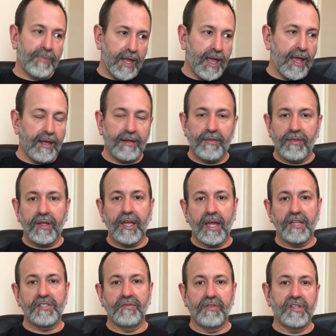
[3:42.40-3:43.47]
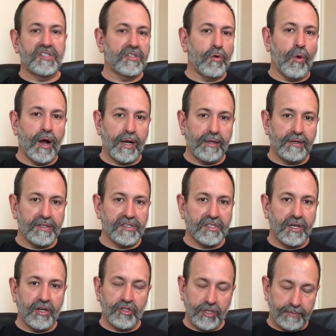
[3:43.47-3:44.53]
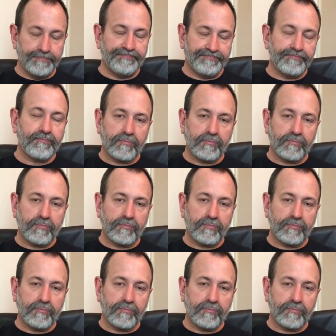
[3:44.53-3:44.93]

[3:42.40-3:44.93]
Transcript: And in the case of this squatting discussion,